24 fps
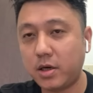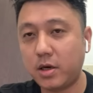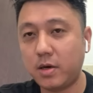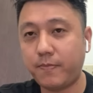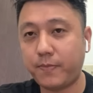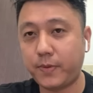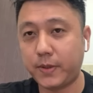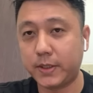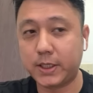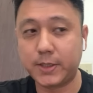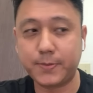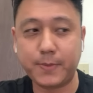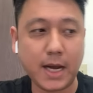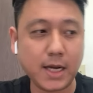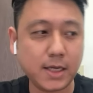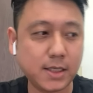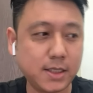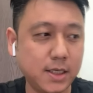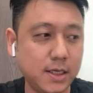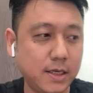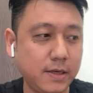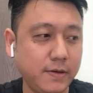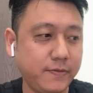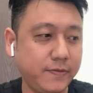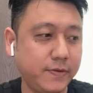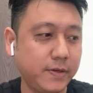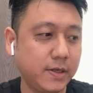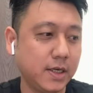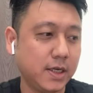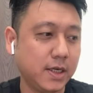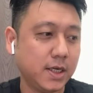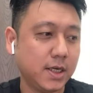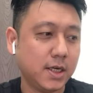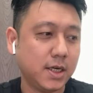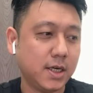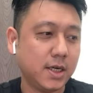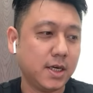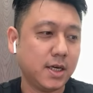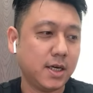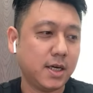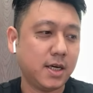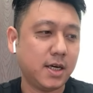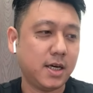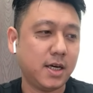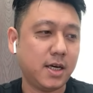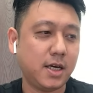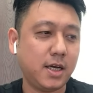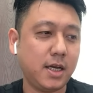perspective,
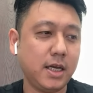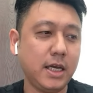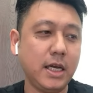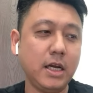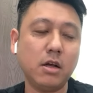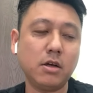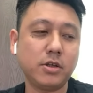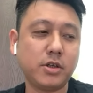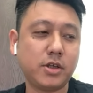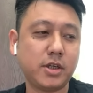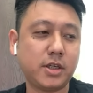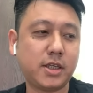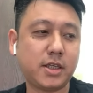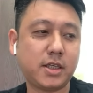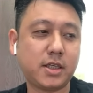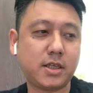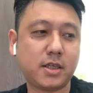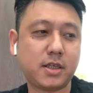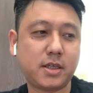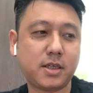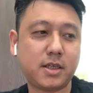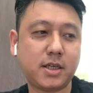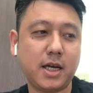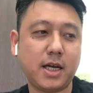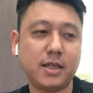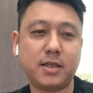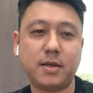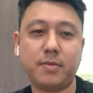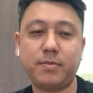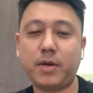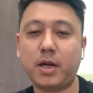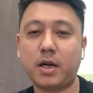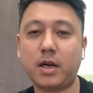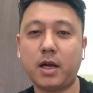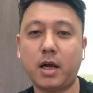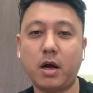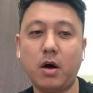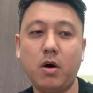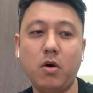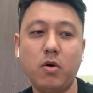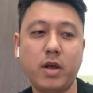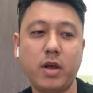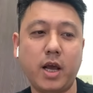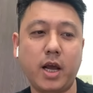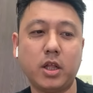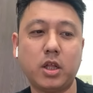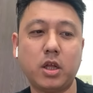Elon just said something like, okay,